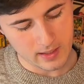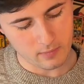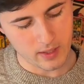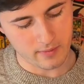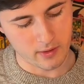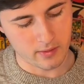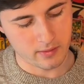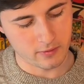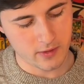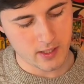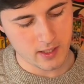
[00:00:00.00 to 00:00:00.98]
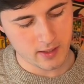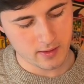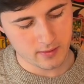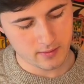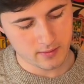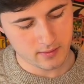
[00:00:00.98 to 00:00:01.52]
And we have our 3
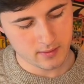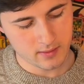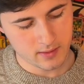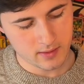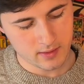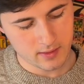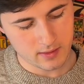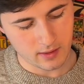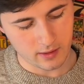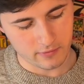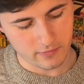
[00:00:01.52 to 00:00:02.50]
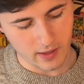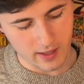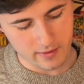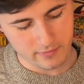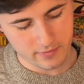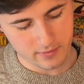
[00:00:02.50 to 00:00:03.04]
here, our
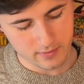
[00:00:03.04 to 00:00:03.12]
5.